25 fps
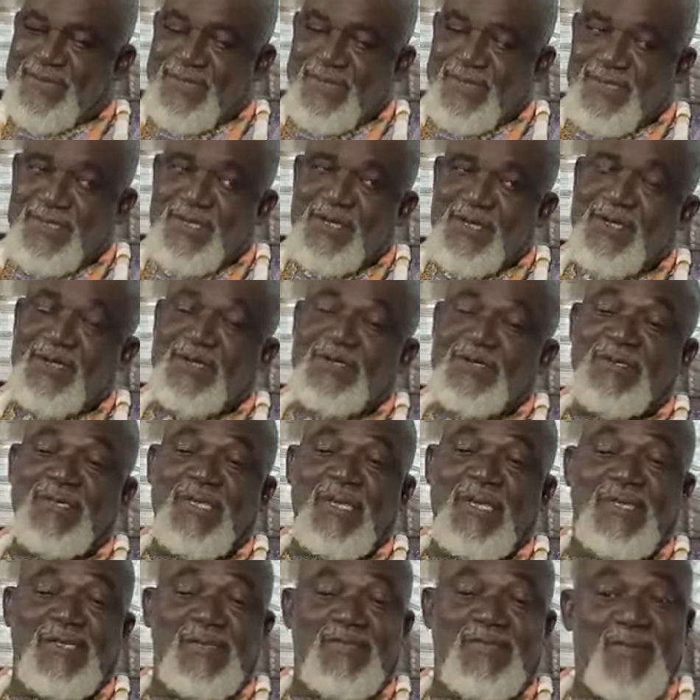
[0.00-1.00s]
These
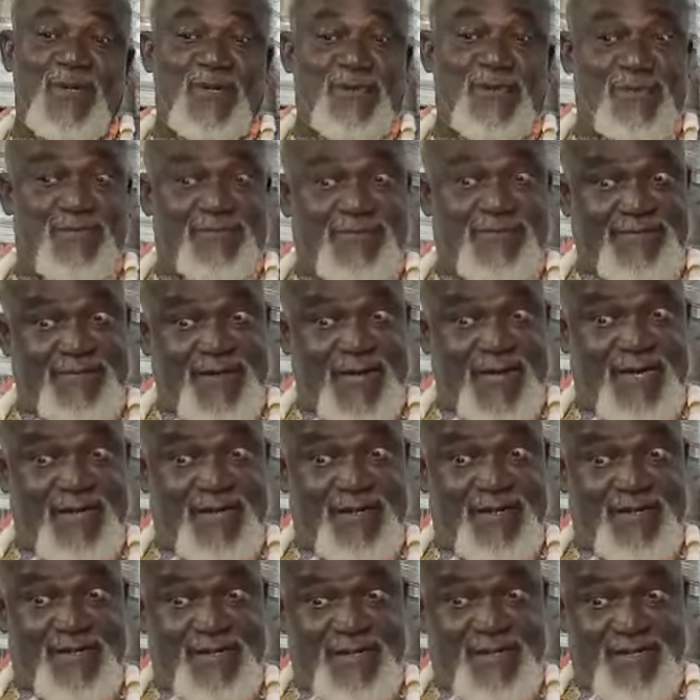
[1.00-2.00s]
youngsters must
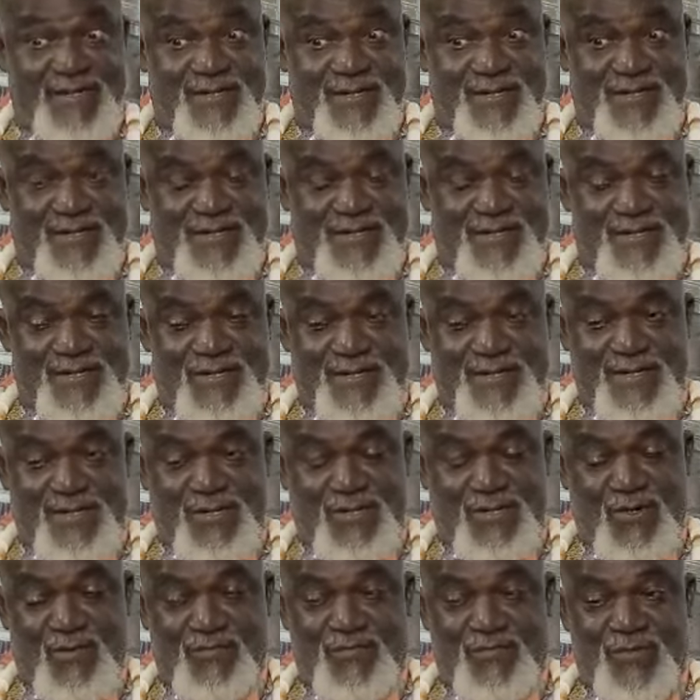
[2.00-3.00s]
find a
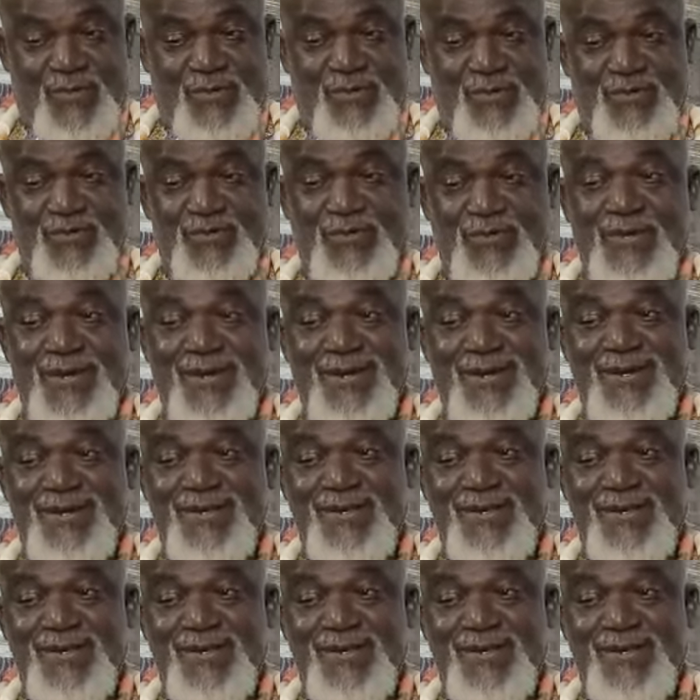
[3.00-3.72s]
common